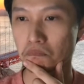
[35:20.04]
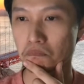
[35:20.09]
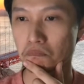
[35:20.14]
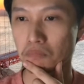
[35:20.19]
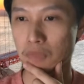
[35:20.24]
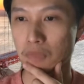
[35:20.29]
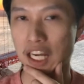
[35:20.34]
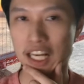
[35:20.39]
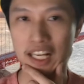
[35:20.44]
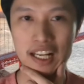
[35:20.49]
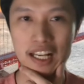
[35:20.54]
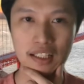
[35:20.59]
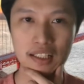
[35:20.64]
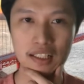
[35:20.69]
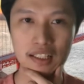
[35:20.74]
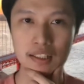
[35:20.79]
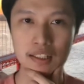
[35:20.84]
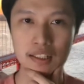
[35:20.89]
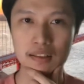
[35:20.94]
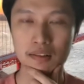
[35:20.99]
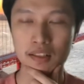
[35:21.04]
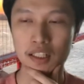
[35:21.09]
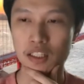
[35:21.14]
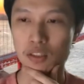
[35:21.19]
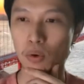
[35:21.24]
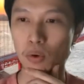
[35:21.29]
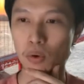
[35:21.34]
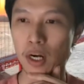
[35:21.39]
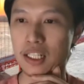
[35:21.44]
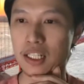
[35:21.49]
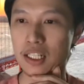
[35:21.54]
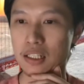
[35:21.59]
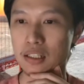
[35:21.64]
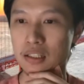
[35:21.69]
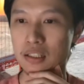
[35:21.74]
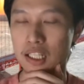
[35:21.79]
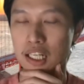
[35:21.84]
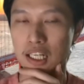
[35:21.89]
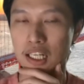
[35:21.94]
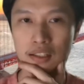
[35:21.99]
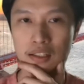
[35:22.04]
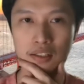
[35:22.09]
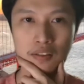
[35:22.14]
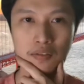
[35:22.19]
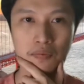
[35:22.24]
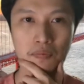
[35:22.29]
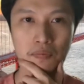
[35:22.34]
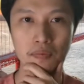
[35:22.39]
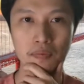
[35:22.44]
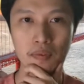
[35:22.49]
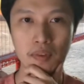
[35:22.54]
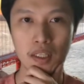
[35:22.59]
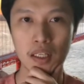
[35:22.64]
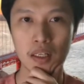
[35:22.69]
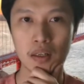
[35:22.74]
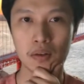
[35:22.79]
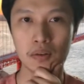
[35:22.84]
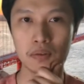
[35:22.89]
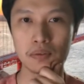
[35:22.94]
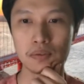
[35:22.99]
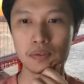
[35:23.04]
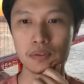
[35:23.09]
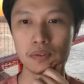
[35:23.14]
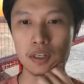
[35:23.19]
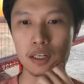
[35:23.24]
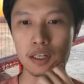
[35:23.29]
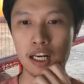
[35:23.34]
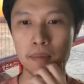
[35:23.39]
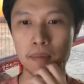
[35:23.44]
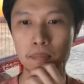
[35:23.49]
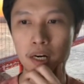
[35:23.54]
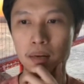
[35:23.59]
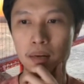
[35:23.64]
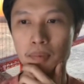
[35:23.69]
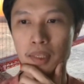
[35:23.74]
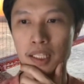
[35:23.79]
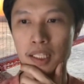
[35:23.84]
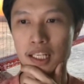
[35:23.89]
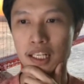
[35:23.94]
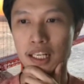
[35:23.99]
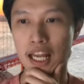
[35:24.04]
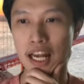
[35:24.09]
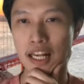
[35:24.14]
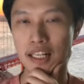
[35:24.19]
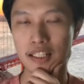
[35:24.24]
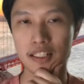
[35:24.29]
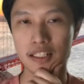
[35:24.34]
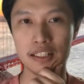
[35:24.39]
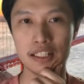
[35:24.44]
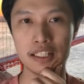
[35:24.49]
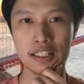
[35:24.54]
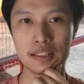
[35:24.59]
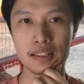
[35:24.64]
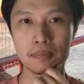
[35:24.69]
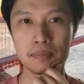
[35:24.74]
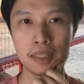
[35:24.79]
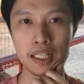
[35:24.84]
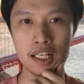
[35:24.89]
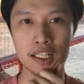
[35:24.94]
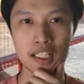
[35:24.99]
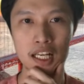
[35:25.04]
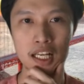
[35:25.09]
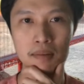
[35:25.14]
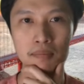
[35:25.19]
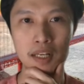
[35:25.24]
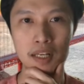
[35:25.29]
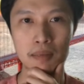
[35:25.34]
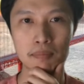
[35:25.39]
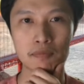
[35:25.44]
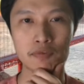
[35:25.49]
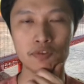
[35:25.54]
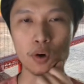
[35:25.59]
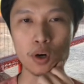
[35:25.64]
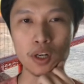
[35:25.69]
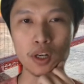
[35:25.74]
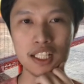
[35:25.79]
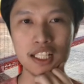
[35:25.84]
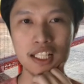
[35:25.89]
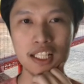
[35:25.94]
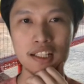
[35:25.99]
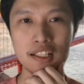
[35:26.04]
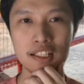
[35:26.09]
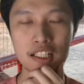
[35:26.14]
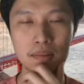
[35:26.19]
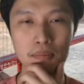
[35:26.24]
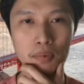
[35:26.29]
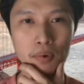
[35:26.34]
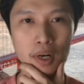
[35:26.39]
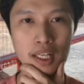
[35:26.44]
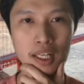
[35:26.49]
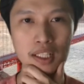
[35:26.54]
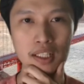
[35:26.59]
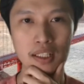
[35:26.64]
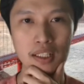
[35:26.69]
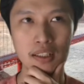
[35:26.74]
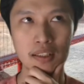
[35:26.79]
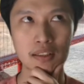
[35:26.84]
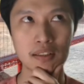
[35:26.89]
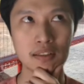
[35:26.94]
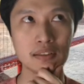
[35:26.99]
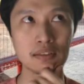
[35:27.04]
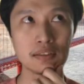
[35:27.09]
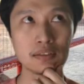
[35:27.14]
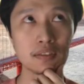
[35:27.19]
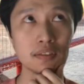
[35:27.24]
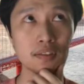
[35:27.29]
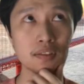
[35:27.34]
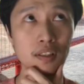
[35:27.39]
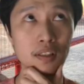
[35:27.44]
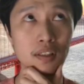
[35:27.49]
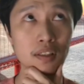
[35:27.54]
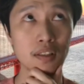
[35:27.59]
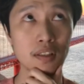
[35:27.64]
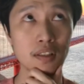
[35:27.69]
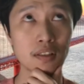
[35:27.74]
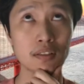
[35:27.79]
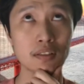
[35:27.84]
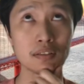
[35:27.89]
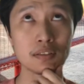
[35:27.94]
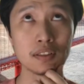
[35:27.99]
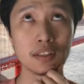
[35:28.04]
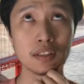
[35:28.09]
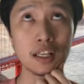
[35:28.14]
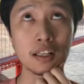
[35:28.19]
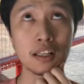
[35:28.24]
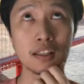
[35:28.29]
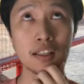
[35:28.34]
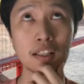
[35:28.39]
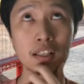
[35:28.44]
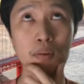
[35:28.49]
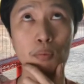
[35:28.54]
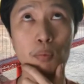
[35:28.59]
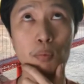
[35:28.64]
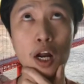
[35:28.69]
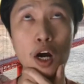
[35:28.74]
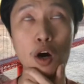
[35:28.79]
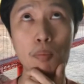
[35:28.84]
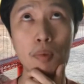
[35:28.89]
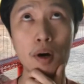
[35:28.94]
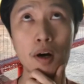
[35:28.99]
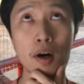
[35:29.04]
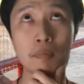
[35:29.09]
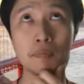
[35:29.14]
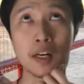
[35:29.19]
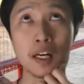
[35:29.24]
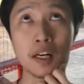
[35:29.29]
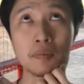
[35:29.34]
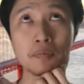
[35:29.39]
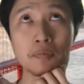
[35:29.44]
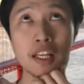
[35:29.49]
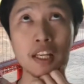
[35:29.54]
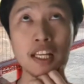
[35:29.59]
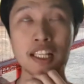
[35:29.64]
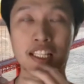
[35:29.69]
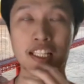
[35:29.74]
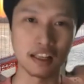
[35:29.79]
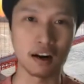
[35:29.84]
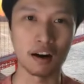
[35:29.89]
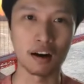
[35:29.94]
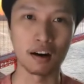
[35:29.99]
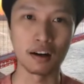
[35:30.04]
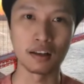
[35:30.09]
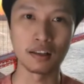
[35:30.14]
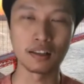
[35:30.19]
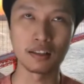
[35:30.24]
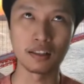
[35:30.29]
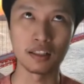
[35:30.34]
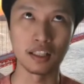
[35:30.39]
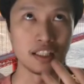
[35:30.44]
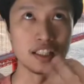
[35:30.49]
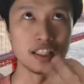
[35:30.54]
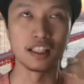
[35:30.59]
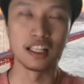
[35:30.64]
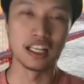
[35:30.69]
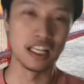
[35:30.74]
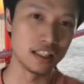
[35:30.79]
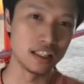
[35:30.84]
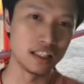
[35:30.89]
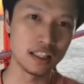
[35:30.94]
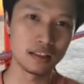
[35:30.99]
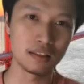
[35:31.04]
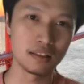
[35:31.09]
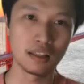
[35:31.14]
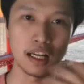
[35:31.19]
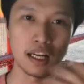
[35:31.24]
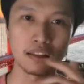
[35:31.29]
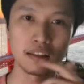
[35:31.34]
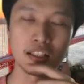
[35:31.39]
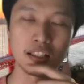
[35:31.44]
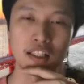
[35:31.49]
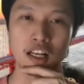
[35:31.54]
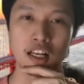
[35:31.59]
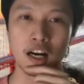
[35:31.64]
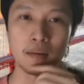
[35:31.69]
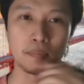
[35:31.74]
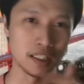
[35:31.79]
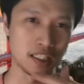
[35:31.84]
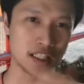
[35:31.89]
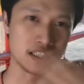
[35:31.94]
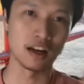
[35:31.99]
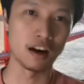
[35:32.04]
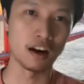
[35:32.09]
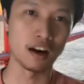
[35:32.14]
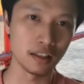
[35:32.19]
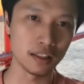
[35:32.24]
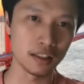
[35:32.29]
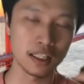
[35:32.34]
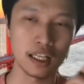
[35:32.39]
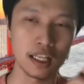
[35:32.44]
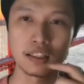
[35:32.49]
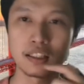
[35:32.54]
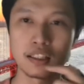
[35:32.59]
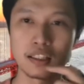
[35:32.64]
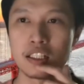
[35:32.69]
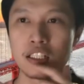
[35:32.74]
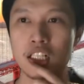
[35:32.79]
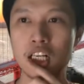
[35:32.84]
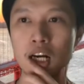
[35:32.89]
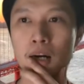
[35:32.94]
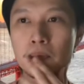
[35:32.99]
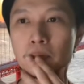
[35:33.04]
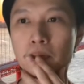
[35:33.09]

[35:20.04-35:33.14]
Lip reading: I guess this question can, you know, I probably can answer this because I'm foreseeing some question in the realm of is it hard? Is it easy to get the job? Is it hard to get the job?